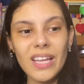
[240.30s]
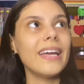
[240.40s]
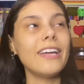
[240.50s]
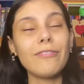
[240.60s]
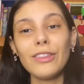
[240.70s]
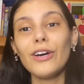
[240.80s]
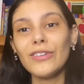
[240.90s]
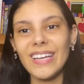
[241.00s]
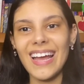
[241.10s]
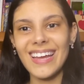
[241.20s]
Even though
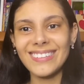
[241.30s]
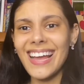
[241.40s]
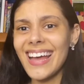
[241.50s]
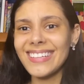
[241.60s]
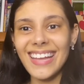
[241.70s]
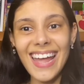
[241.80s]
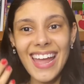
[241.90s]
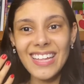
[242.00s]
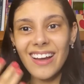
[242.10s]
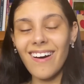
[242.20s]
they hadn't had
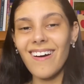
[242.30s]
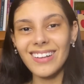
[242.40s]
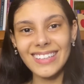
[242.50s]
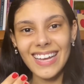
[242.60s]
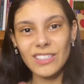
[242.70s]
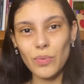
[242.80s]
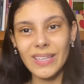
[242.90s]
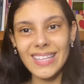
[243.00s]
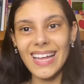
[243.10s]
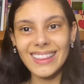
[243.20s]
any contact
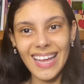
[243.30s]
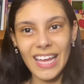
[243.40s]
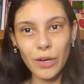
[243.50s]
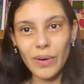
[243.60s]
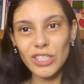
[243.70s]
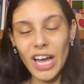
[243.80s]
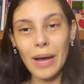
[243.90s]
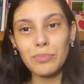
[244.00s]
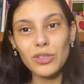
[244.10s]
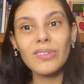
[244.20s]
with that language
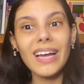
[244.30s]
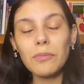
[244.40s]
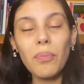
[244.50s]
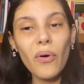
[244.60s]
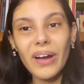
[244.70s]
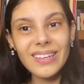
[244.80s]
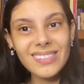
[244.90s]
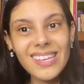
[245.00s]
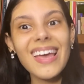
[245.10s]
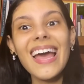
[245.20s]
up to that
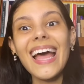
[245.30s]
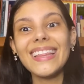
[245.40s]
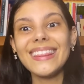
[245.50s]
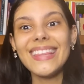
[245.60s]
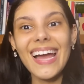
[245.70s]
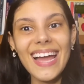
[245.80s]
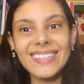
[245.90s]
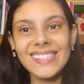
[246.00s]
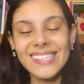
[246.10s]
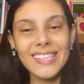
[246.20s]
point,
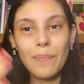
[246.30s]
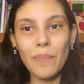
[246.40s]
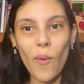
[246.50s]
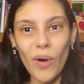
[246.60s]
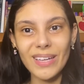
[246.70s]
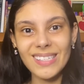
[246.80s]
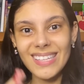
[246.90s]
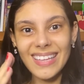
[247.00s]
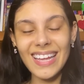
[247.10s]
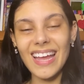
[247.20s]
that's the point
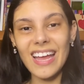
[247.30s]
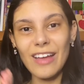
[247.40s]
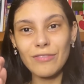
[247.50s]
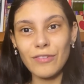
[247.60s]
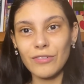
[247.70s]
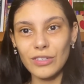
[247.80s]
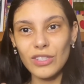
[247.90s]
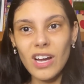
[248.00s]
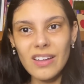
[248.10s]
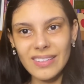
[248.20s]
that they have the
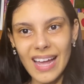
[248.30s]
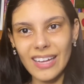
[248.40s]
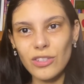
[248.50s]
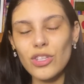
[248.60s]
first contact.